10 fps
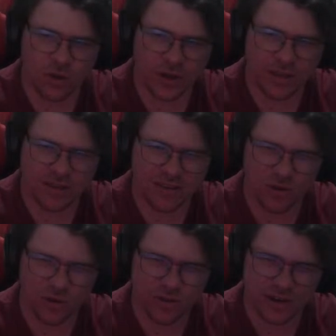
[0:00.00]
He's
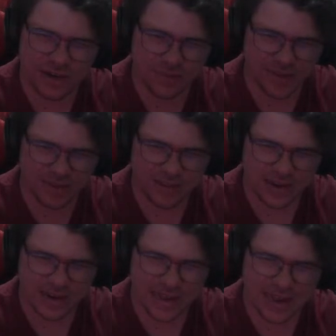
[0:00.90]
hooked it a little bit to the
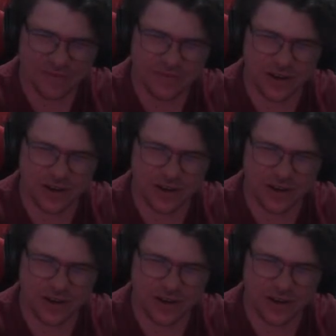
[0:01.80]
left,